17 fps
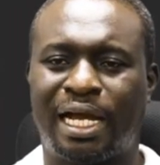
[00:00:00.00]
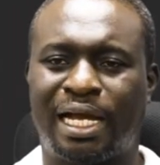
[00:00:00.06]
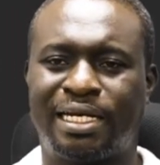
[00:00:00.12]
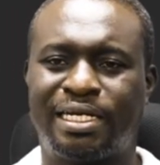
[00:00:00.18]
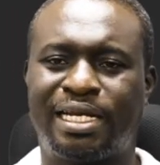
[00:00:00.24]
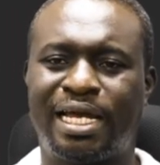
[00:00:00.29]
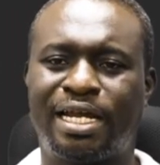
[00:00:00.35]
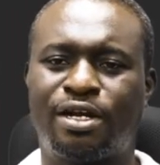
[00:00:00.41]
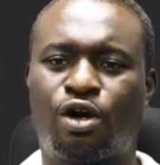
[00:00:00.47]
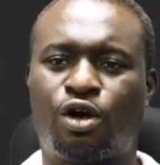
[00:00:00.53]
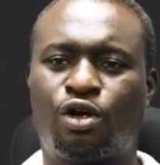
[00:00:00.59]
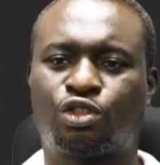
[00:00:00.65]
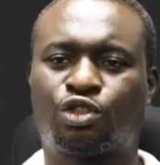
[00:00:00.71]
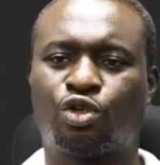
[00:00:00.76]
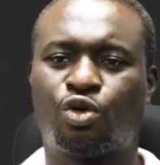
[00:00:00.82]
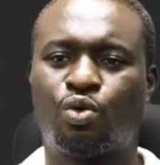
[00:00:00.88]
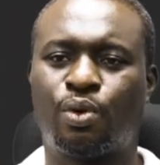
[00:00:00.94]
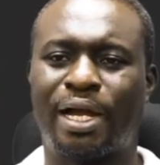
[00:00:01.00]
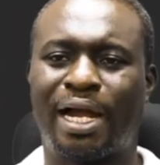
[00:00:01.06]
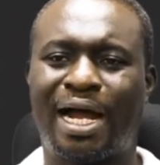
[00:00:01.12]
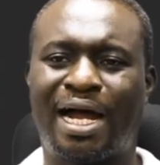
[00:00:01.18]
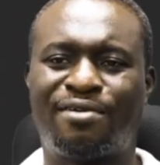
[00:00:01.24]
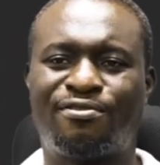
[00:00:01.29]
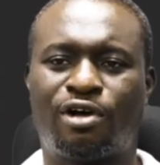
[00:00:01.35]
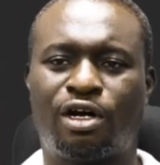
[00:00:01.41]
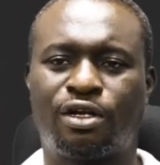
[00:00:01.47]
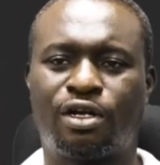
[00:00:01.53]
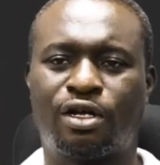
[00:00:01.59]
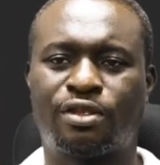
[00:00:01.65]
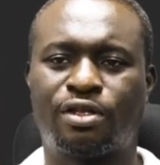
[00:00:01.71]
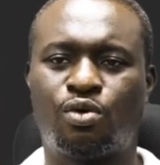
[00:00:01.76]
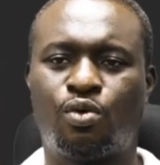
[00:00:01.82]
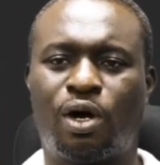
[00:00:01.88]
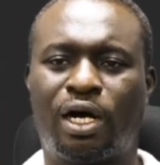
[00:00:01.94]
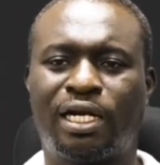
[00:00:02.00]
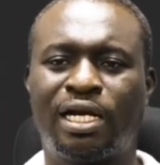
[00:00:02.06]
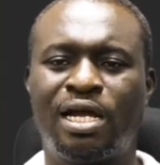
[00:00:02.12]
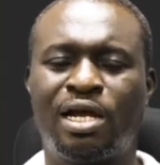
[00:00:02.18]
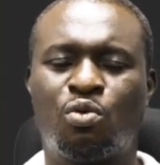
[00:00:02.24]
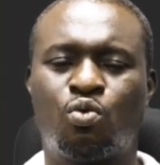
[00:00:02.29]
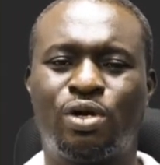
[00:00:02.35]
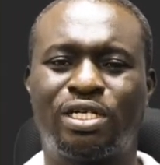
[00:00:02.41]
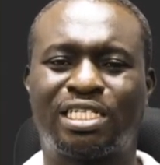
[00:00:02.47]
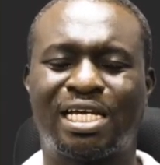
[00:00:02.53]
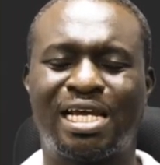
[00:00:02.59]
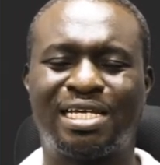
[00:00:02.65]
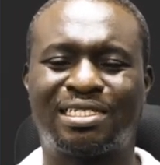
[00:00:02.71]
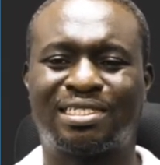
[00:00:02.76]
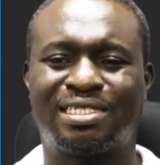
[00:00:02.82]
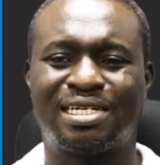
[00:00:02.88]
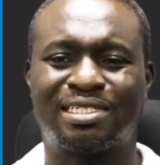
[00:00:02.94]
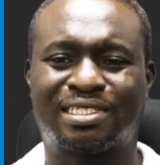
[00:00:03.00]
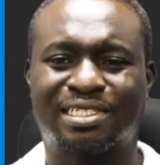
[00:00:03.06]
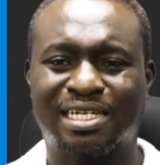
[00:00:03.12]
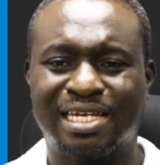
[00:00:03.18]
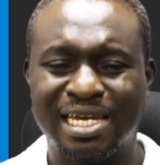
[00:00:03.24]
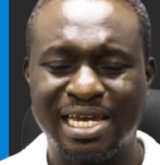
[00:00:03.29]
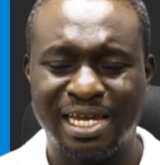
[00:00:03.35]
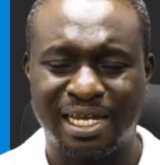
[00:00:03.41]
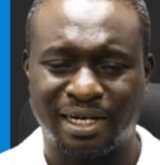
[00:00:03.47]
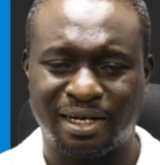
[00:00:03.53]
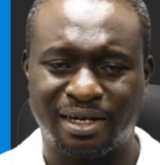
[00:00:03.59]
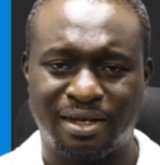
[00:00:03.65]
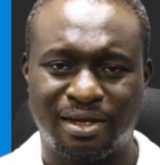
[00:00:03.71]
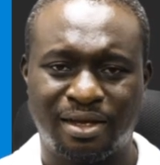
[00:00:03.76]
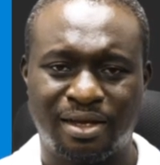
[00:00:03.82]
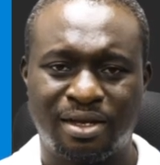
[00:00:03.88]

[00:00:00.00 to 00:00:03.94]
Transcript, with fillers: And then also we have another one, which is the skin.